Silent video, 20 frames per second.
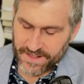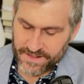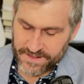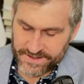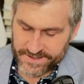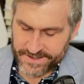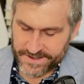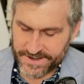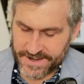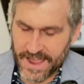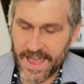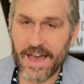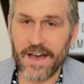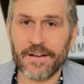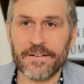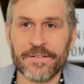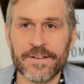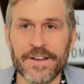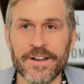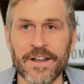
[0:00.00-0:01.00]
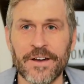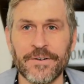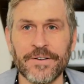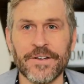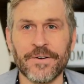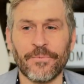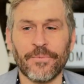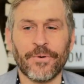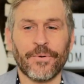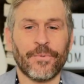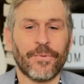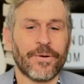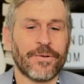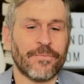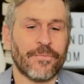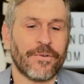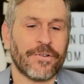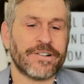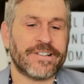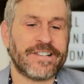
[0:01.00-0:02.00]
So now, you know,
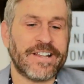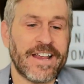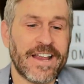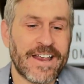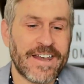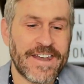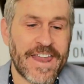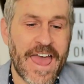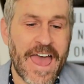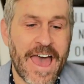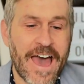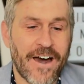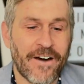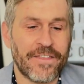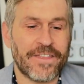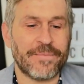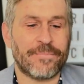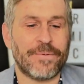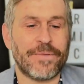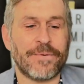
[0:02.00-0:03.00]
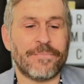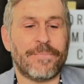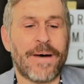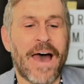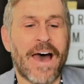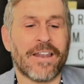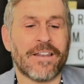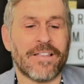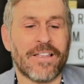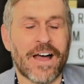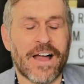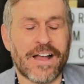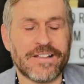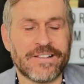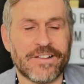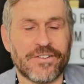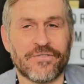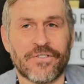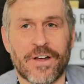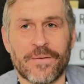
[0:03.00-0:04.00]
we're seeing now the battle
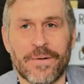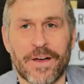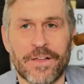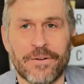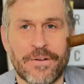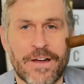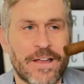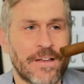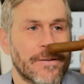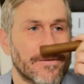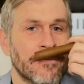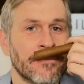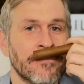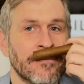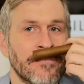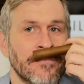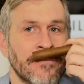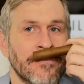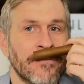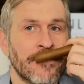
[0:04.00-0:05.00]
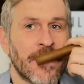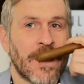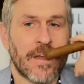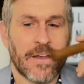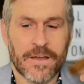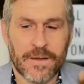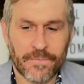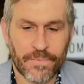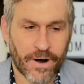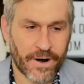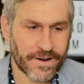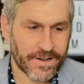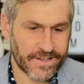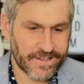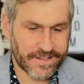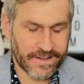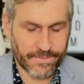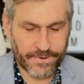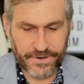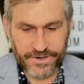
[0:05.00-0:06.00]
lines are drawn, by the way.
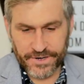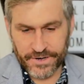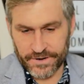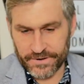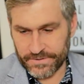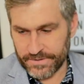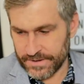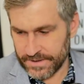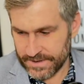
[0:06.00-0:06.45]
Partagas number 2.